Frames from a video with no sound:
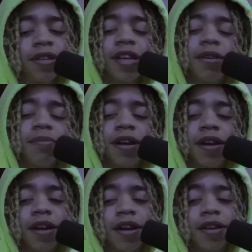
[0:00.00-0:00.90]
a Waffle
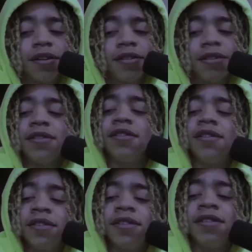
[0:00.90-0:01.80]
House, where
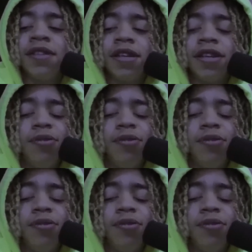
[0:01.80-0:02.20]
he caused a